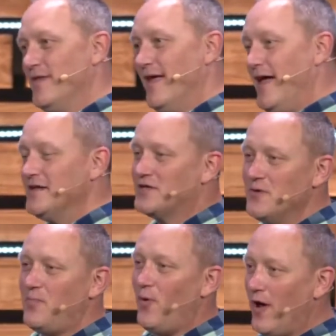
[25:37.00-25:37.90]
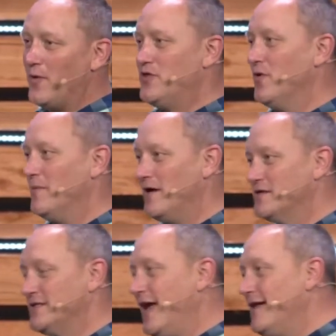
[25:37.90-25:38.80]
And at a certain point, what you want them to
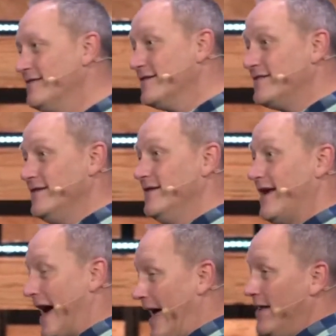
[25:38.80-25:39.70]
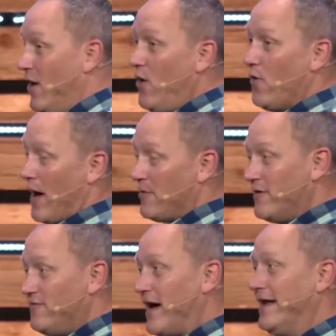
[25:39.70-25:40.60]
understand is, listen, I know, I'm going
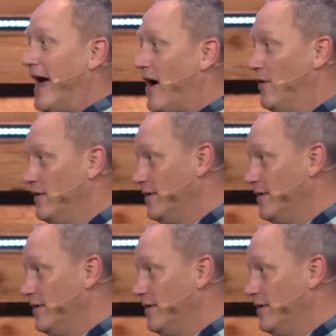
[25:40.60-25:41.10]
to find out.